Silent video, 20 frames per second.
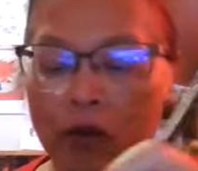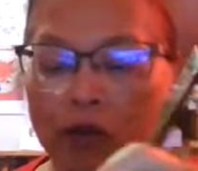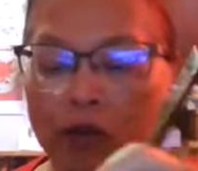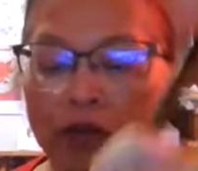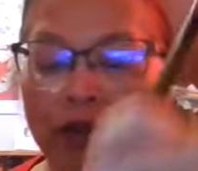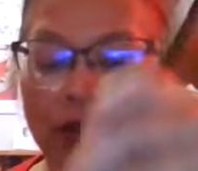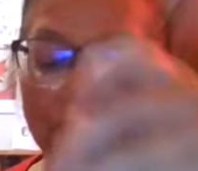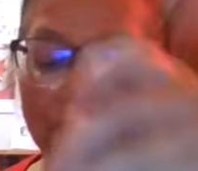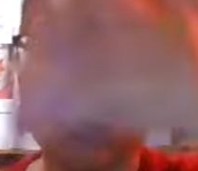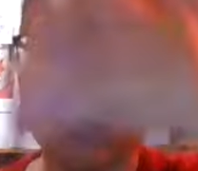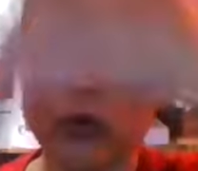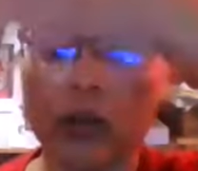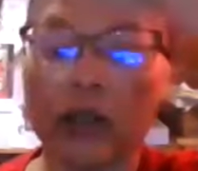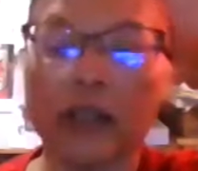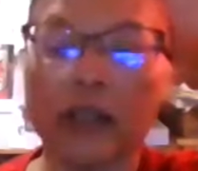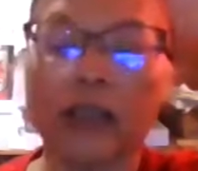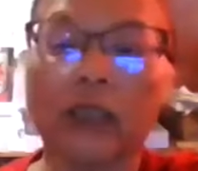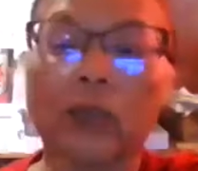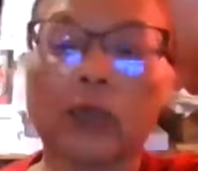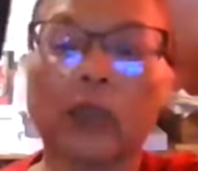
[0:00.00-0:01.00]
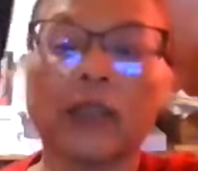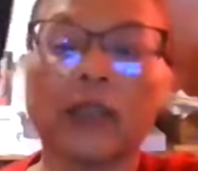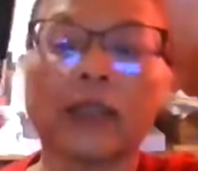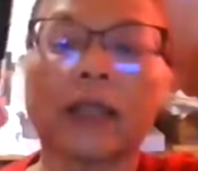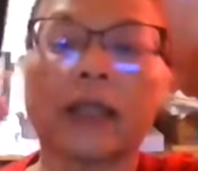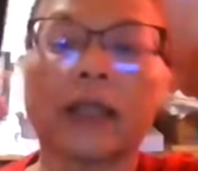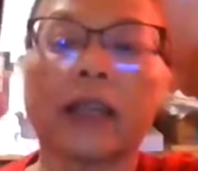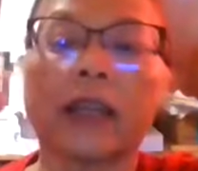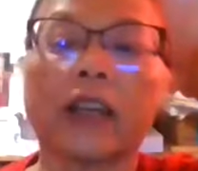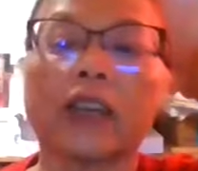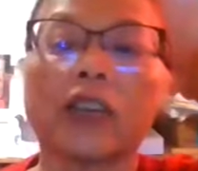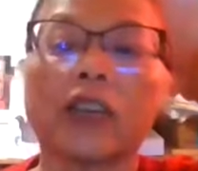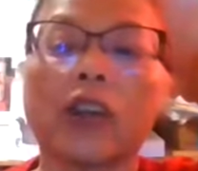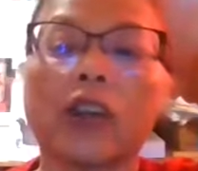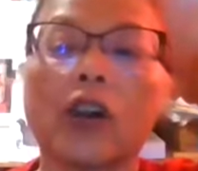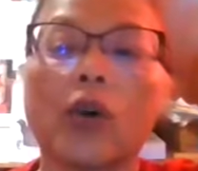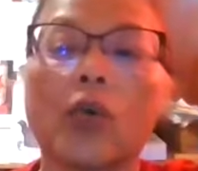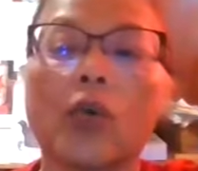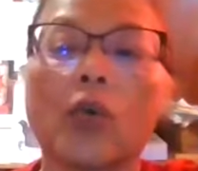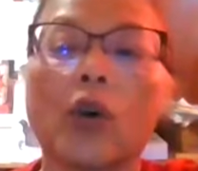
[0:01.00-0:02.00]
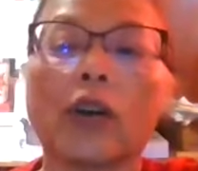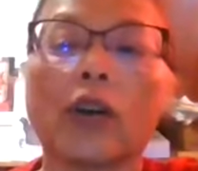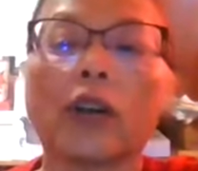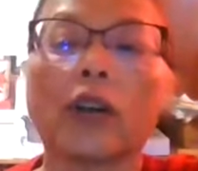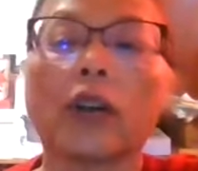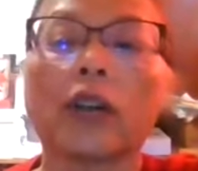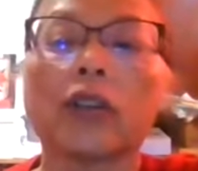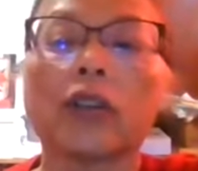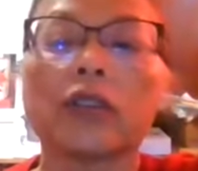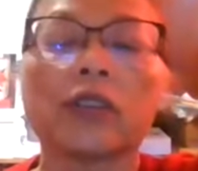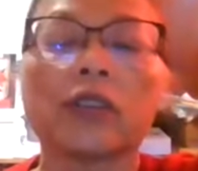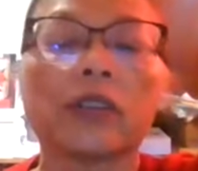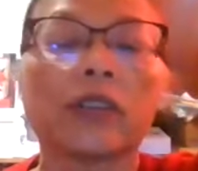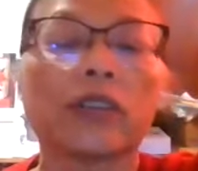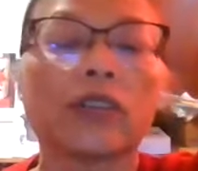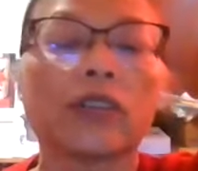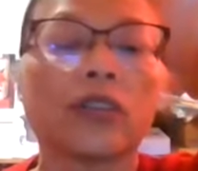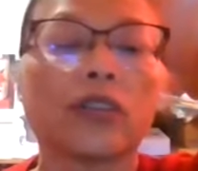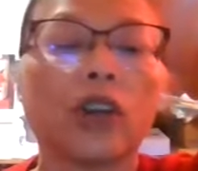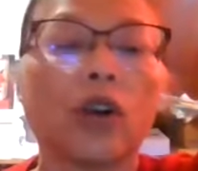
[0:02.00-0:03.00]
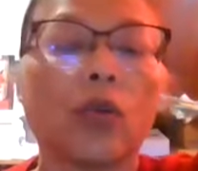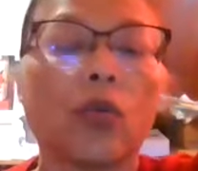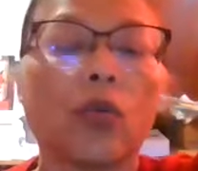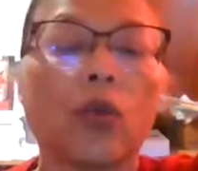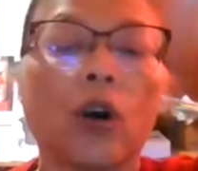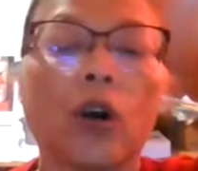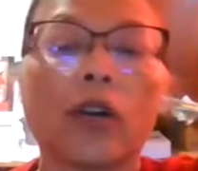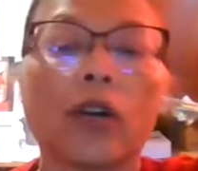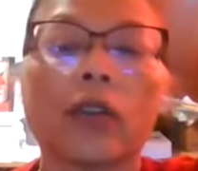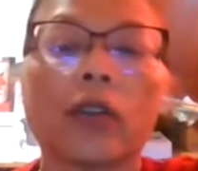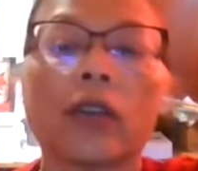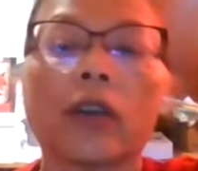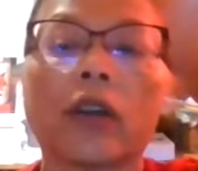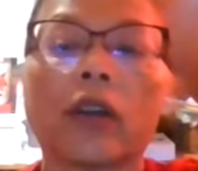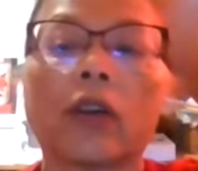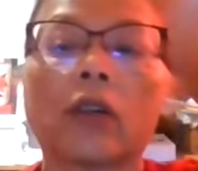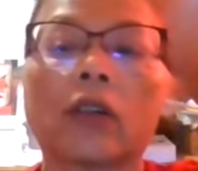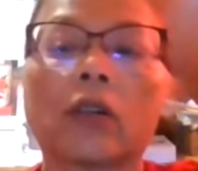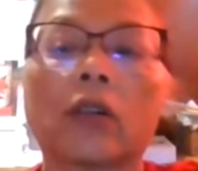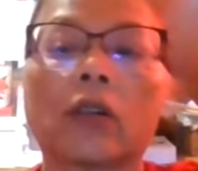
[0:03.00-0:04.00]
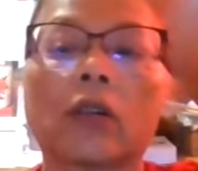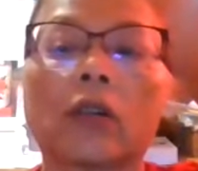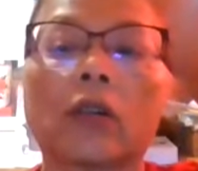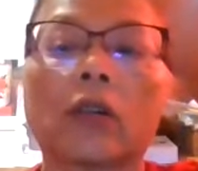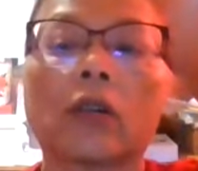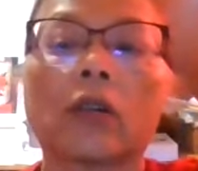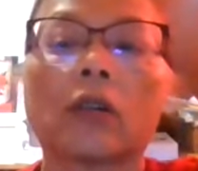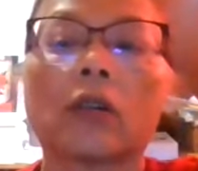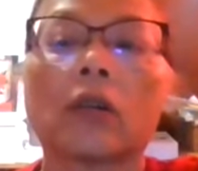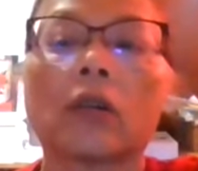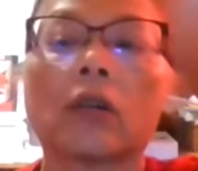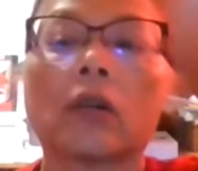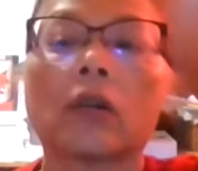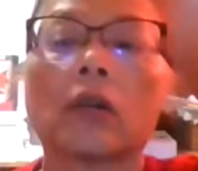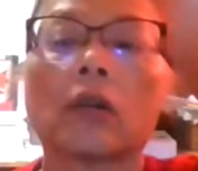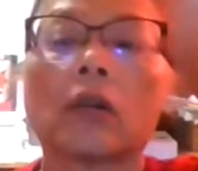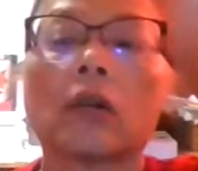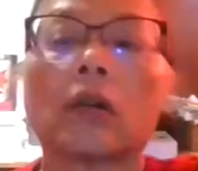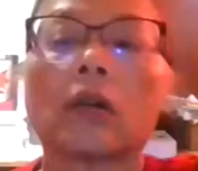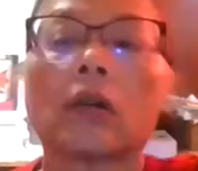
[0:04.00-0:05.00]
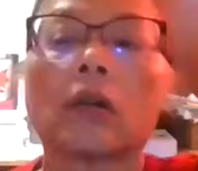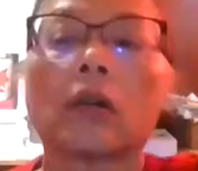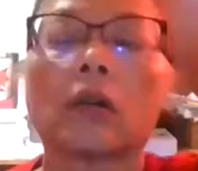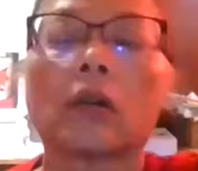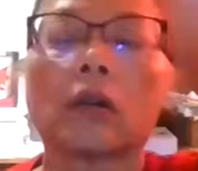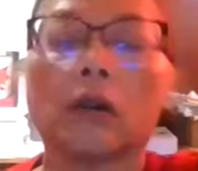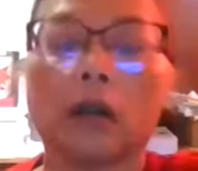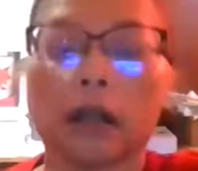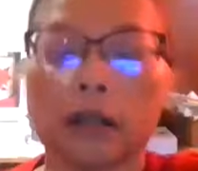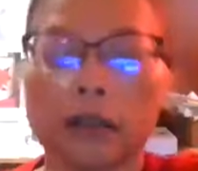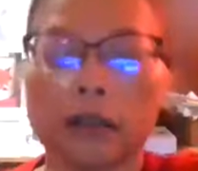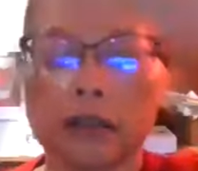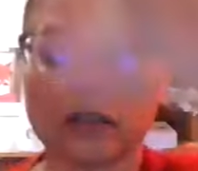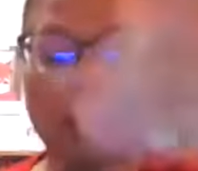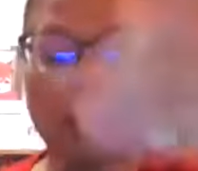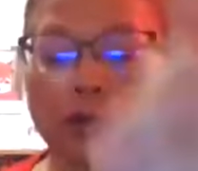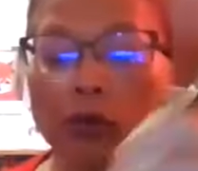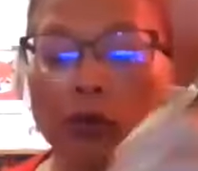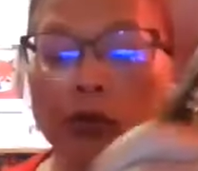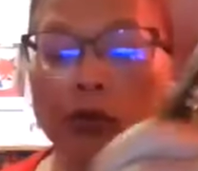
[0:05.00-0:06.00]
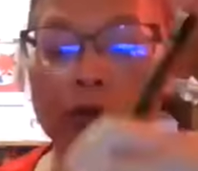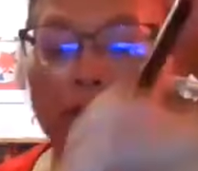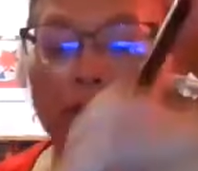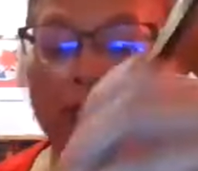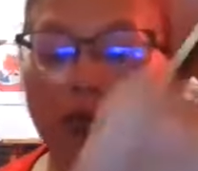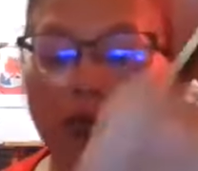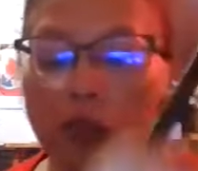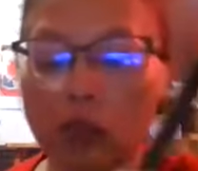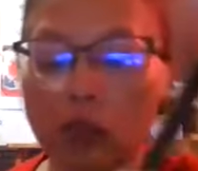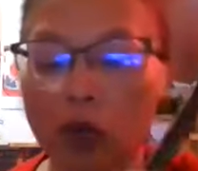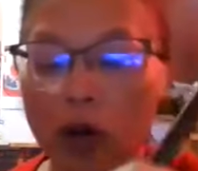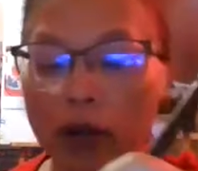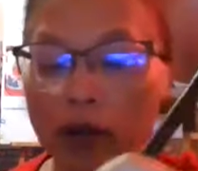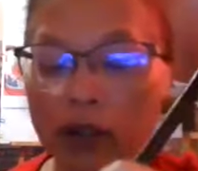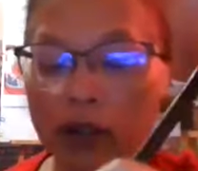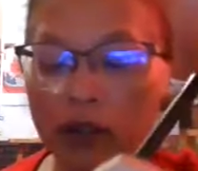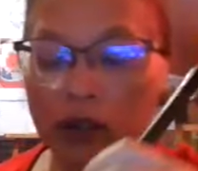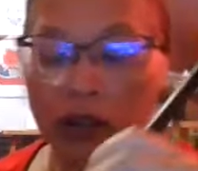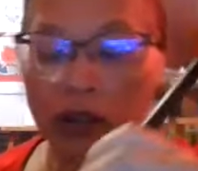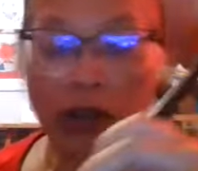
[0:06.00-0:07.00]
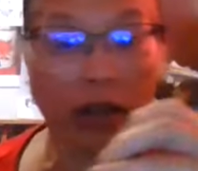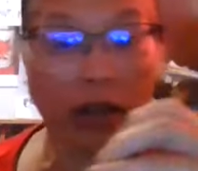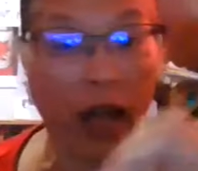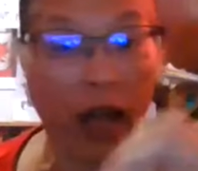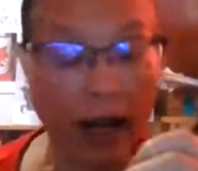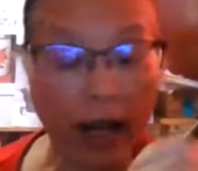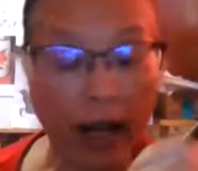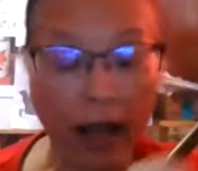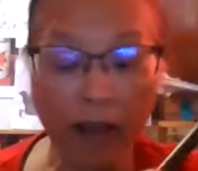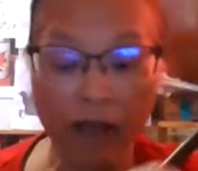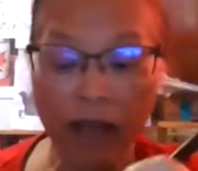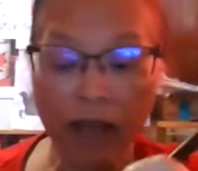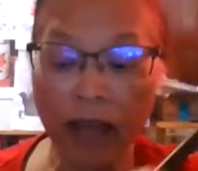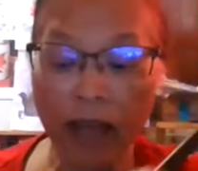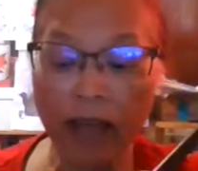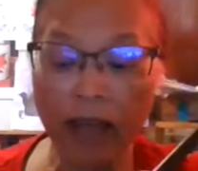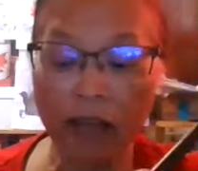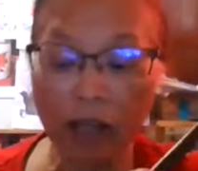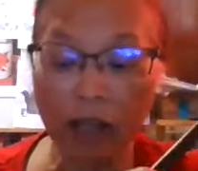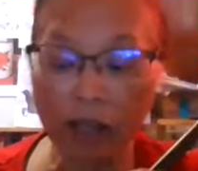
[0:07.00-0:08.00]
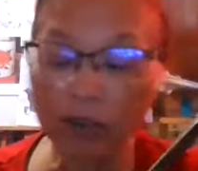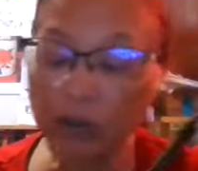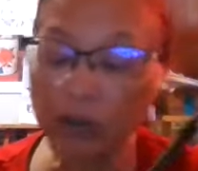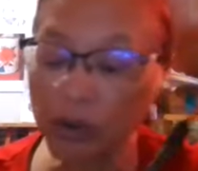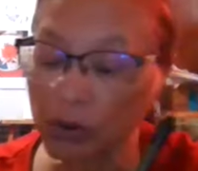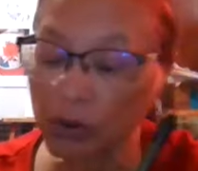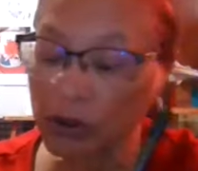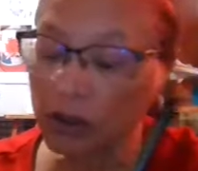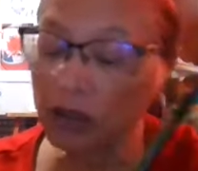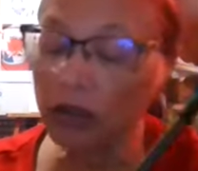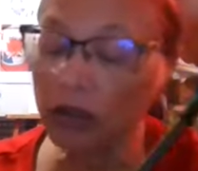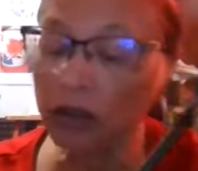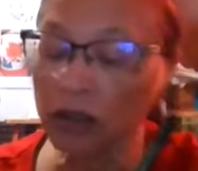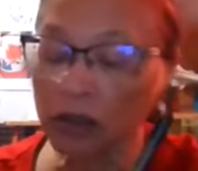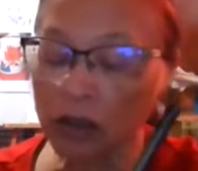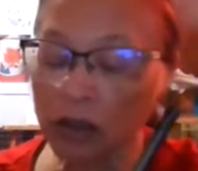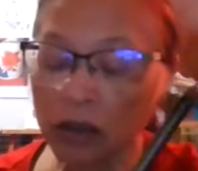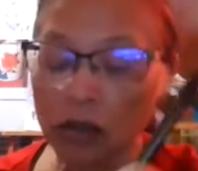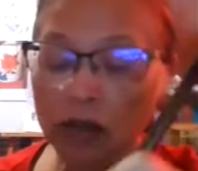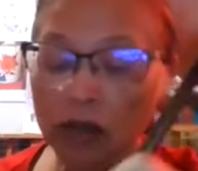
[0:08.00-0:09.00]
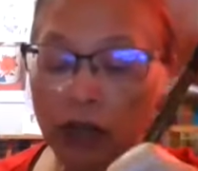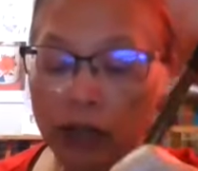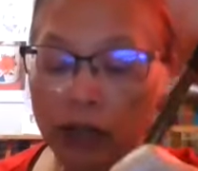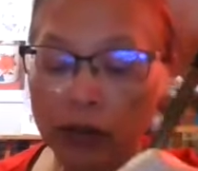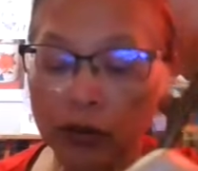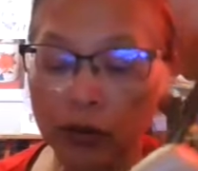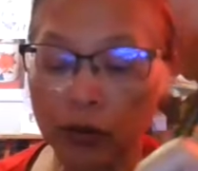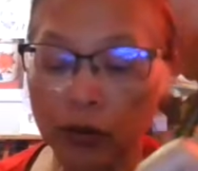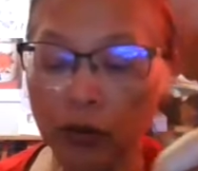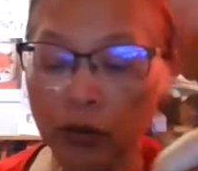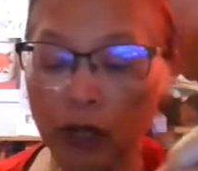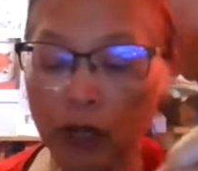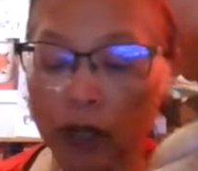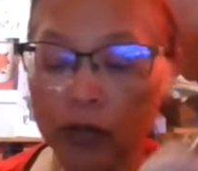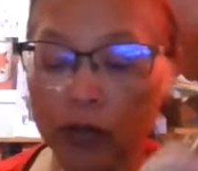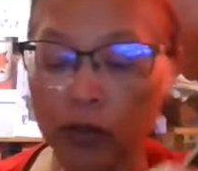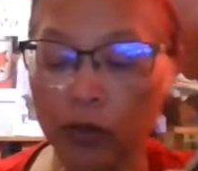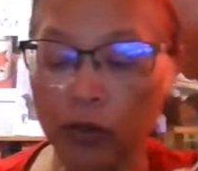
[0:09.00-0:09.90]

So that when I squeeze, I get no water. Can you see there's no water there? All right, so you want to not have that, not too little, not too much.